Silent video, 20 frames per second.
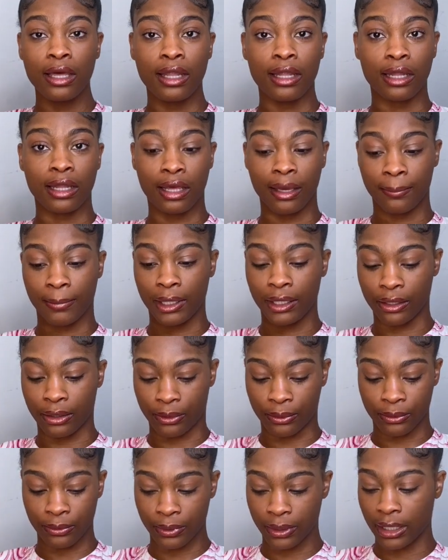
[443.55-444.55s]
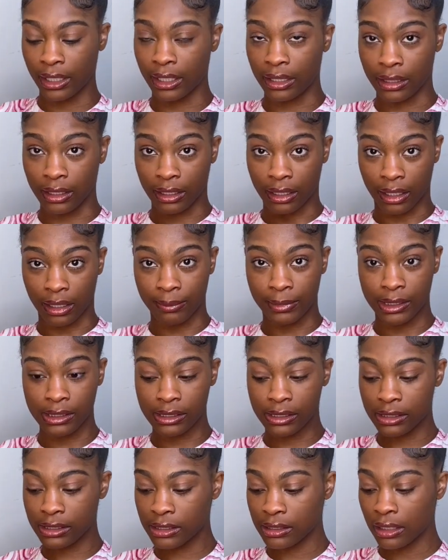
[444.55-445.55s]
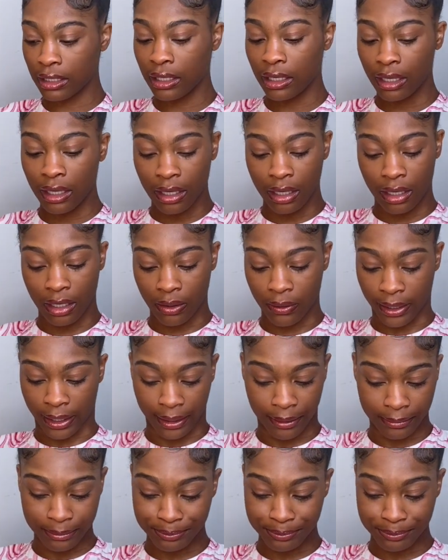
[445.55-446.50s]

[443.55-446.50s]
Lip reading: let me know in the comments. Okay,